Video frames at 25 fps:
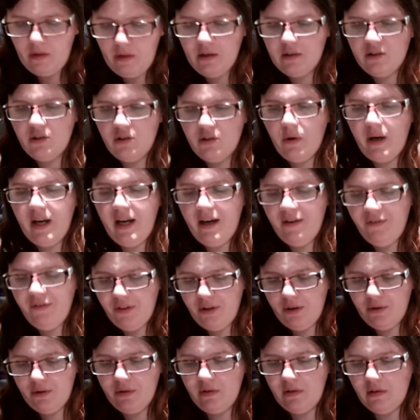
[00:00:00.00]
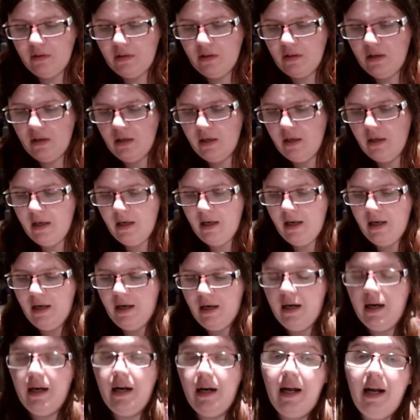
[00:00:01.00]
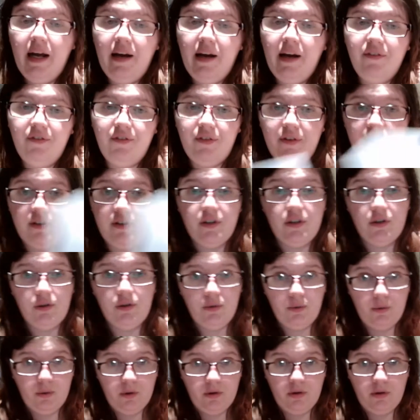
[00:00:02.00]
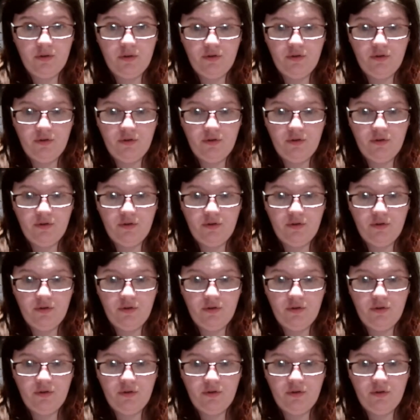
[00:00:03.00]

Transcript: So I have those, and I have the two